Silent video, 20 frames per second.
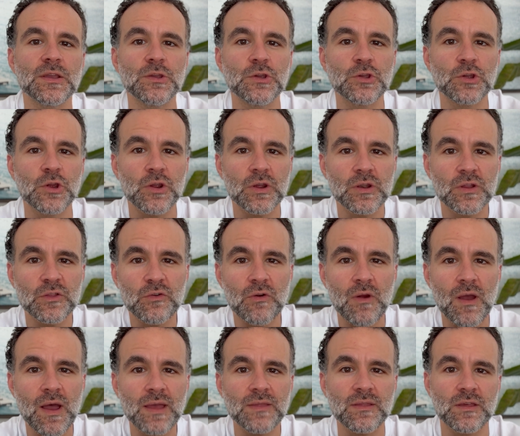you're gonna
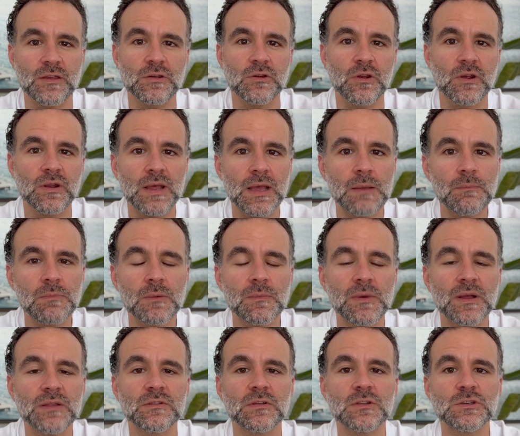try, that you're gonna
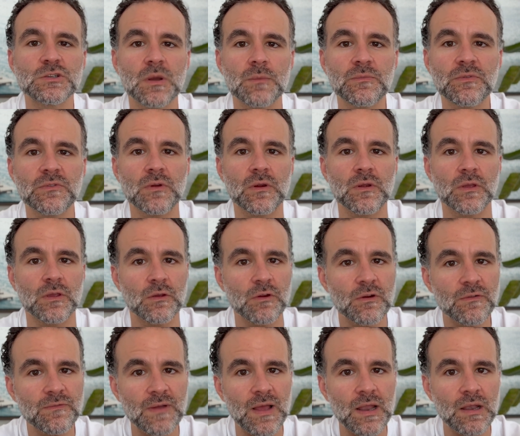implement to jumpstart
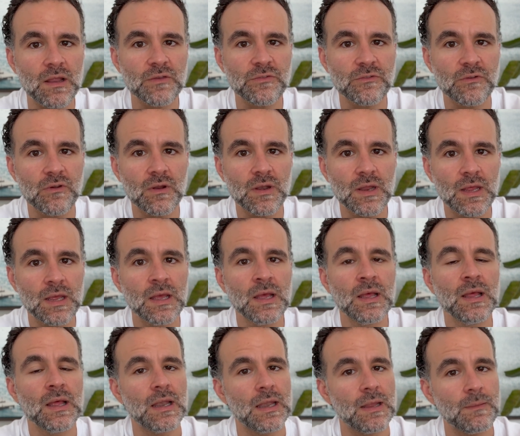your fat loss journey.
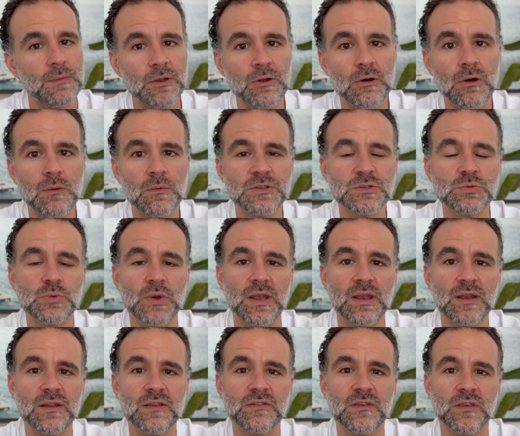Let me know how much weight
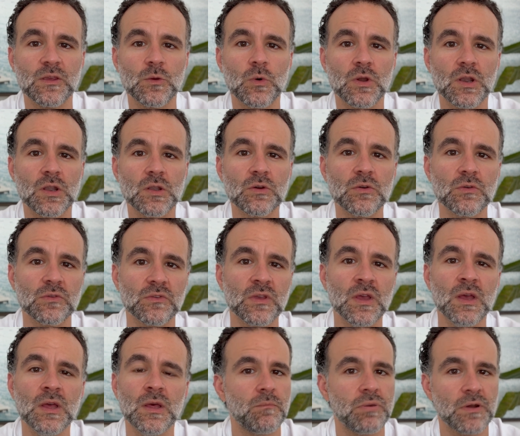it is that you wanna lose.
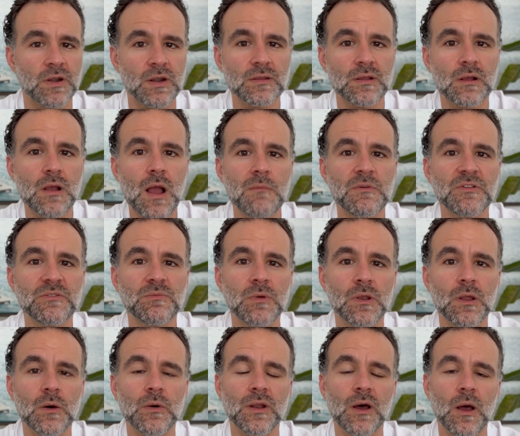Put it in the comments
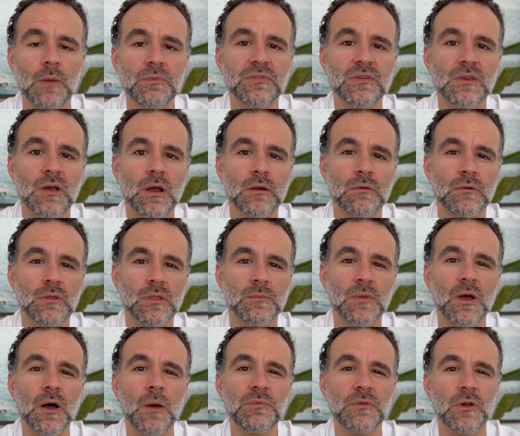below. It helps the algorithm.
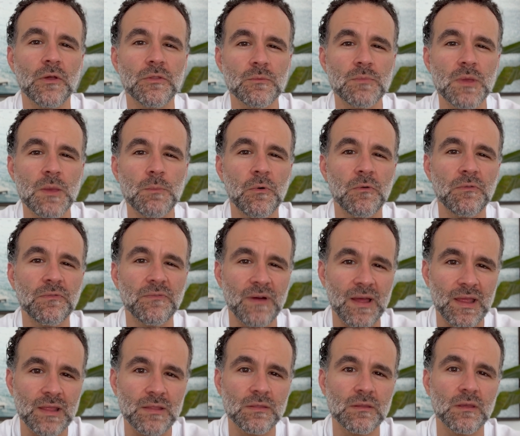It helps other people
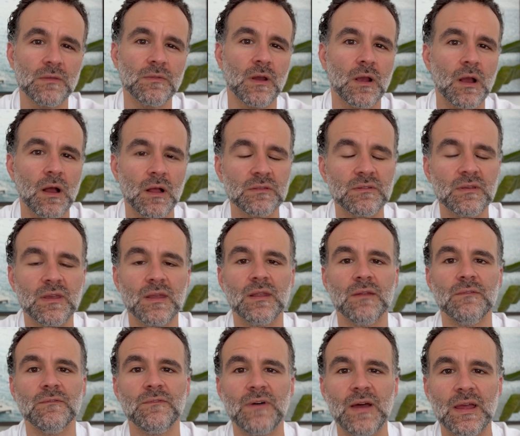find the content
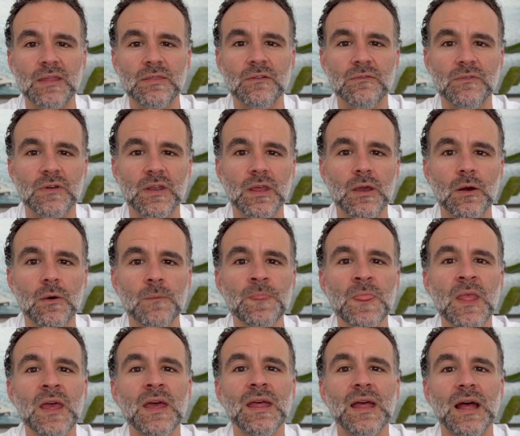and find the video.
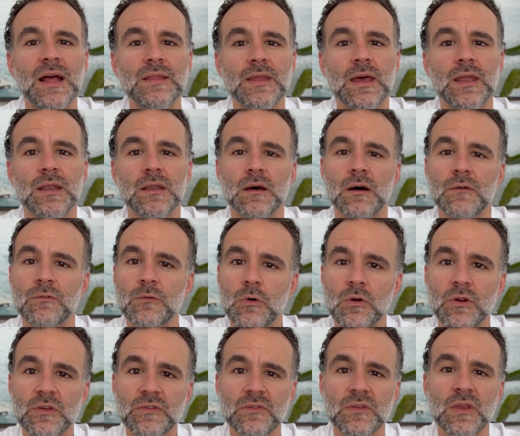And then, of
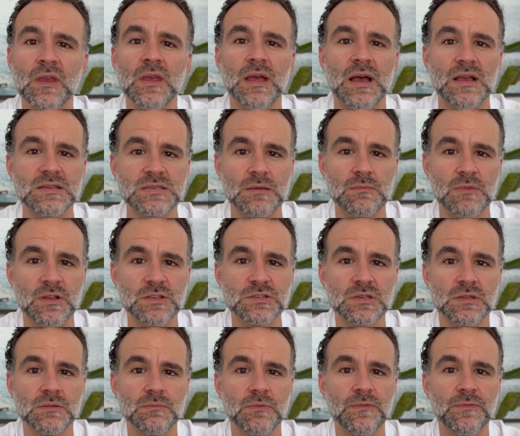course, as I
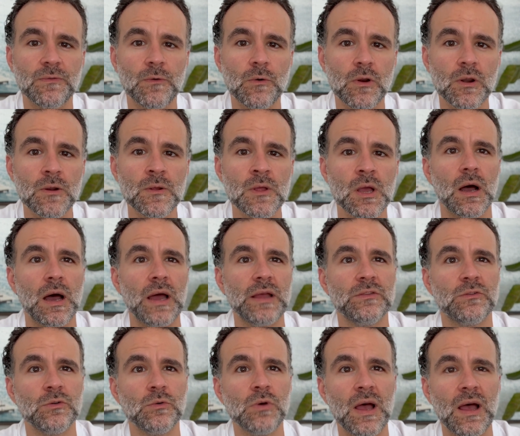mentioned before, I
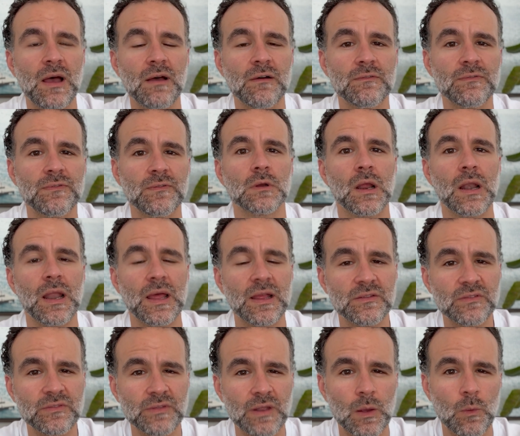do have
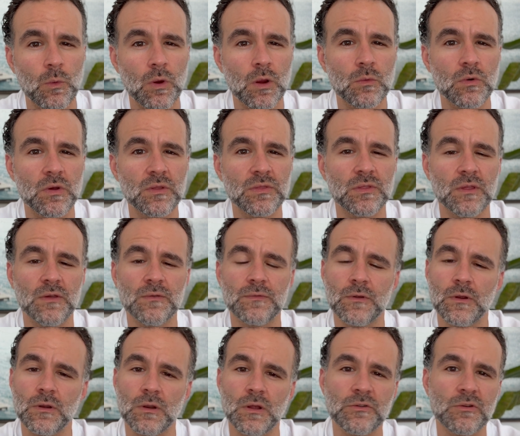clients that I work with. If
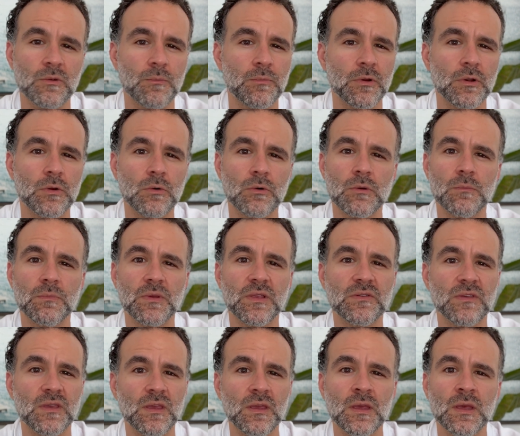you're an entrepreneur,
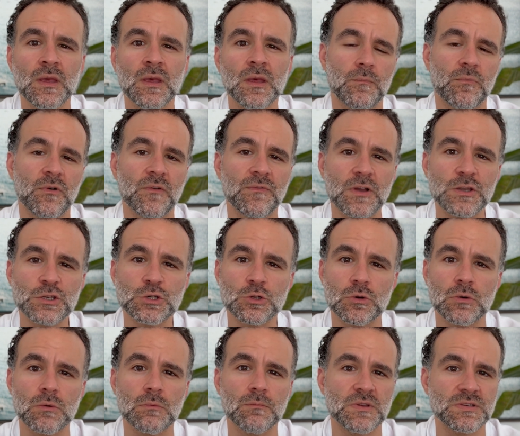busy,
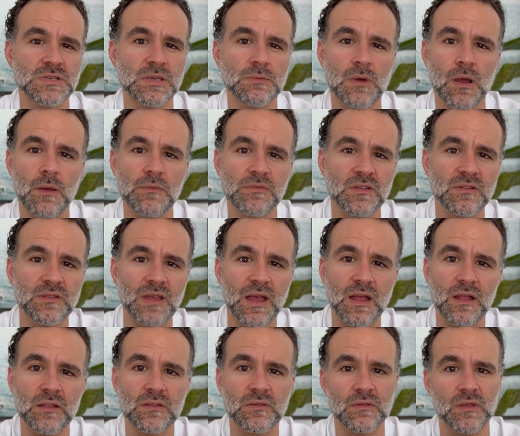professional, busy moms and
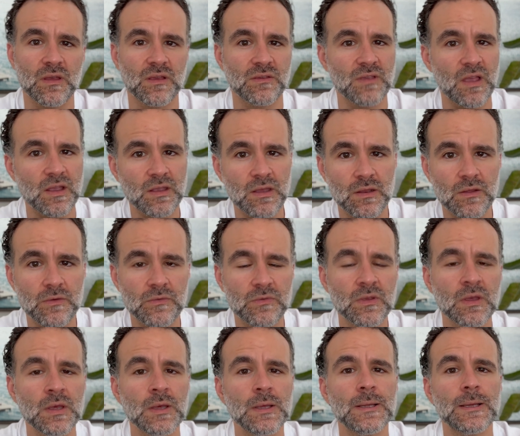dads,
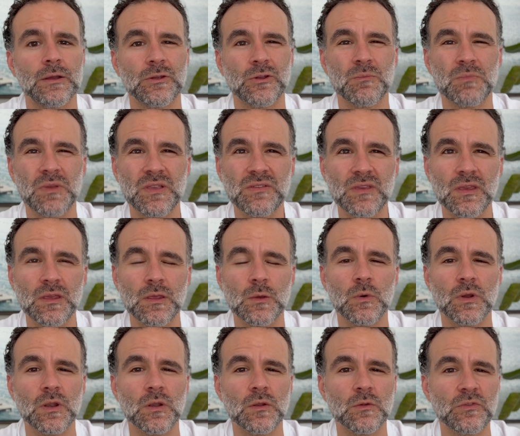executives, you're busy, you
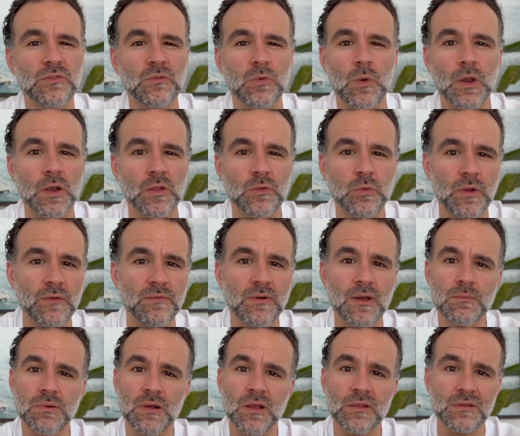wanna lose 20 to
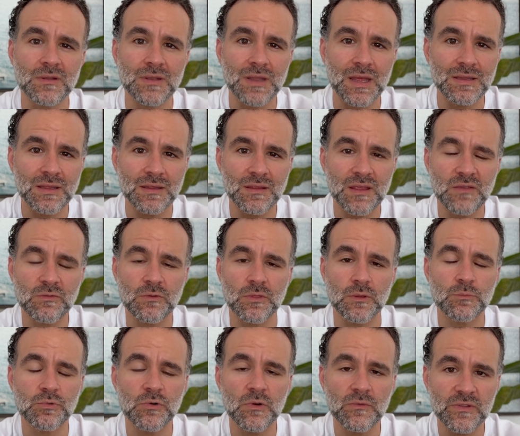25 pounds in 90 days with a
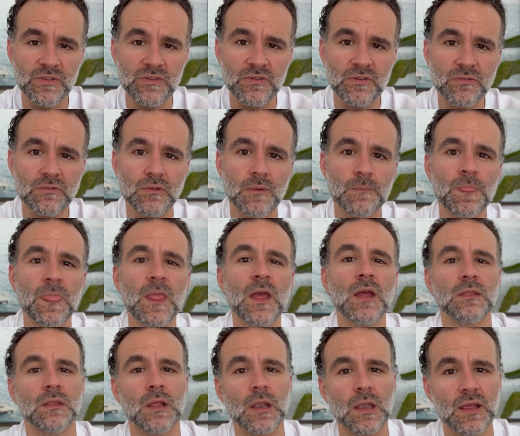proven system,
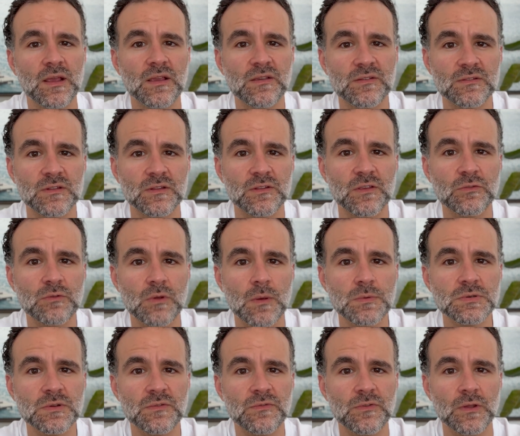the link is in the
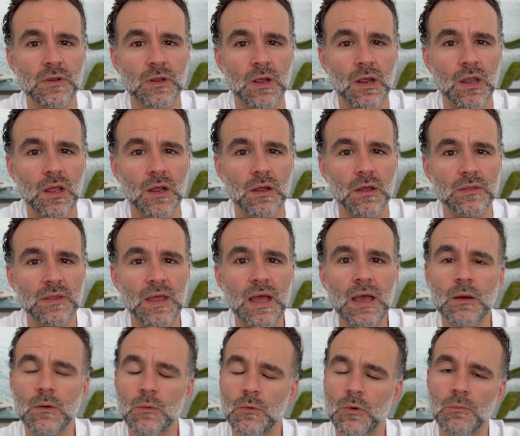description for you to click on
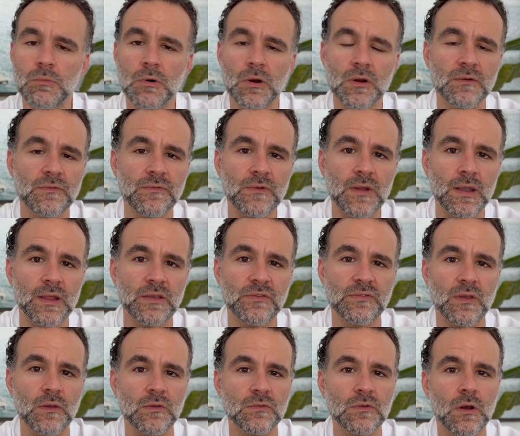that. We'll book a friendly
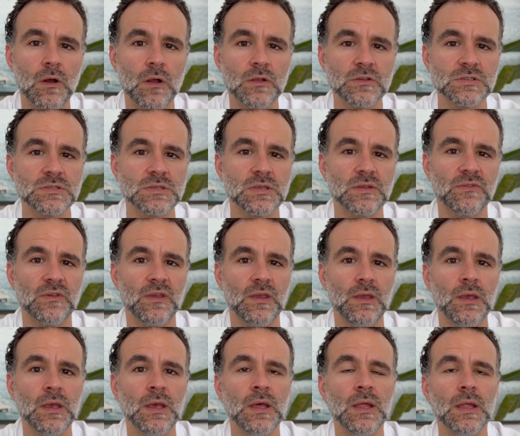sales call just to
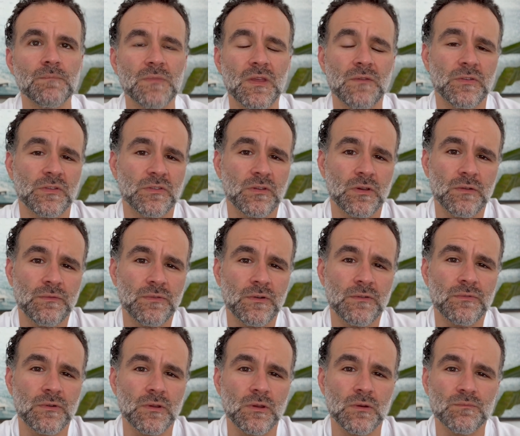see if it's a good fit
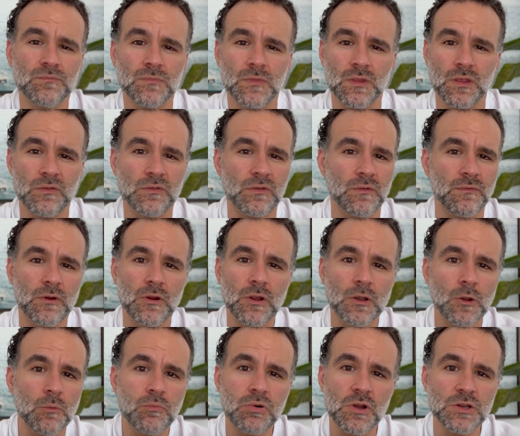for you. Just a very
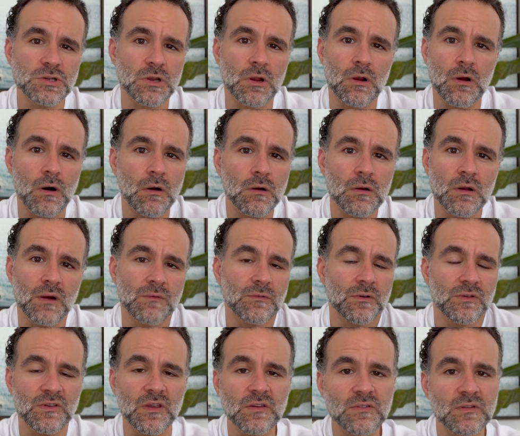low pressure
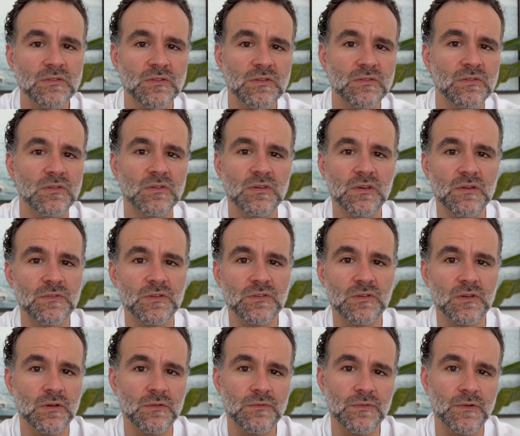conversation just to see if it's a
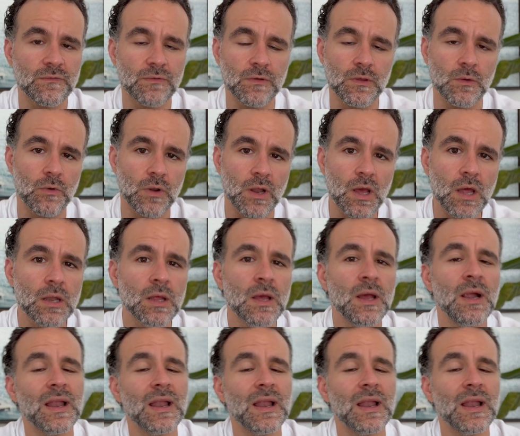good fit for you or not.